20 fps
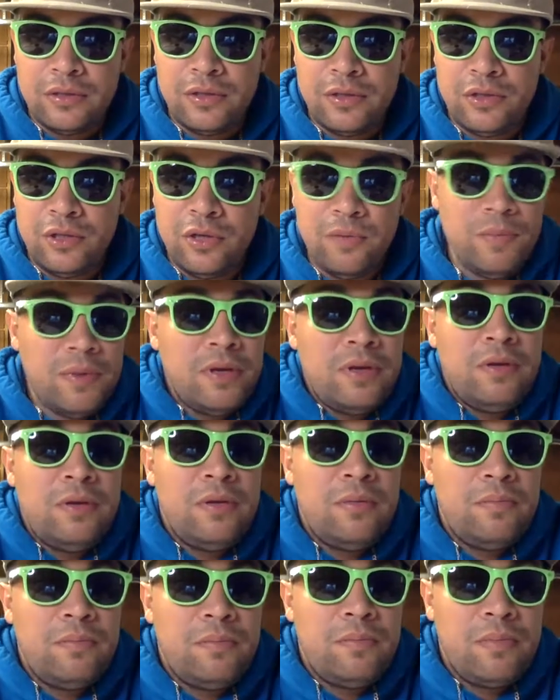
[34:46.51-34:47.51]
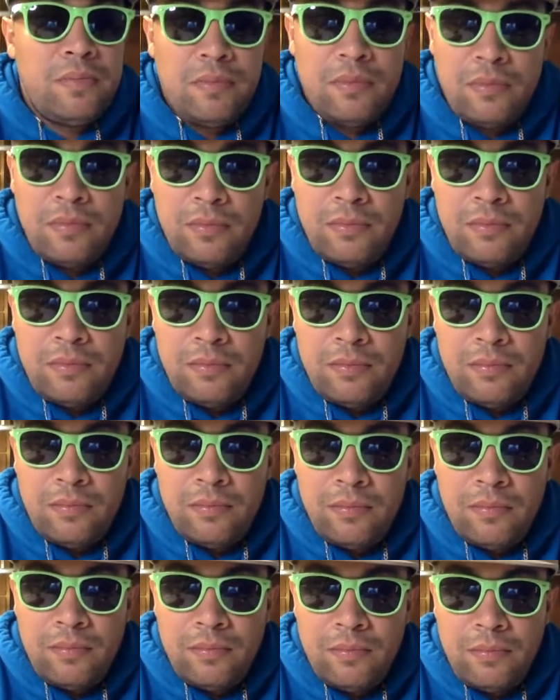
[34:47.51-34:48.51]
to human
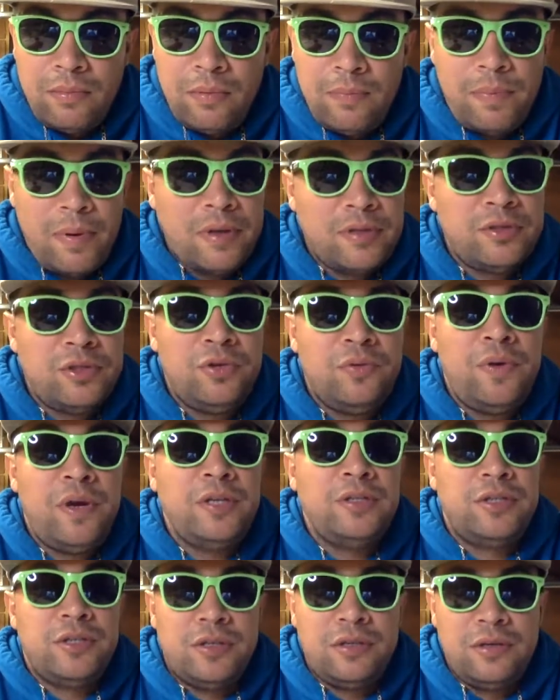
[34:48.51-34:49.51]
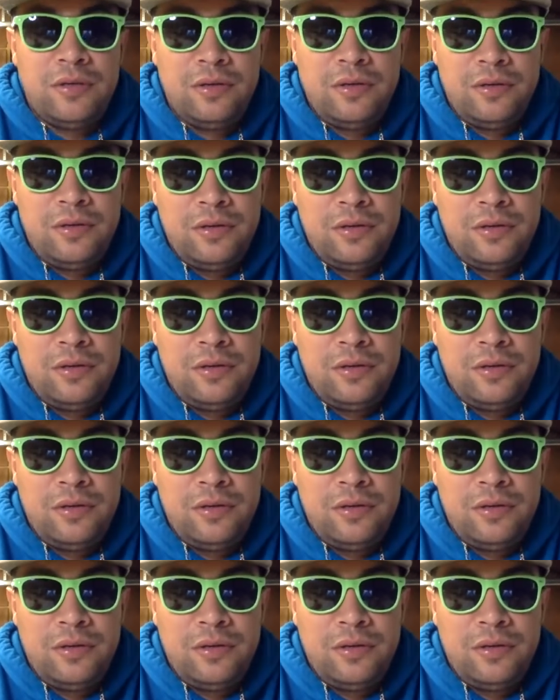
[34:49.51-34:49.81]
perpetuation.